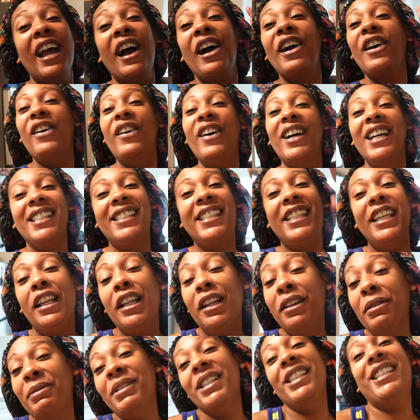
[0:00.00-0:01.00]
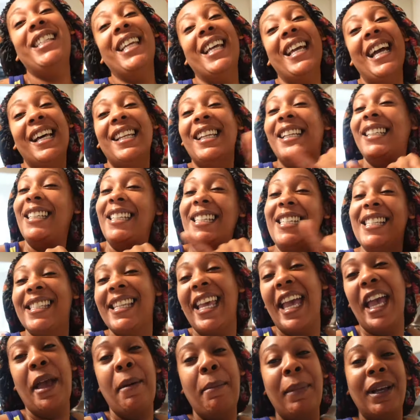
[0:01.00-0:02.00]
y'all go ahead and tell them to check out the Dennis
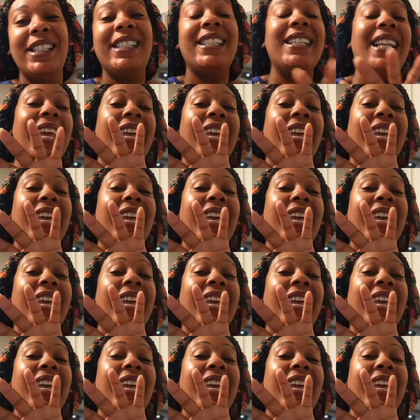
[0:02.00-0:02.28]
Gang. Make sure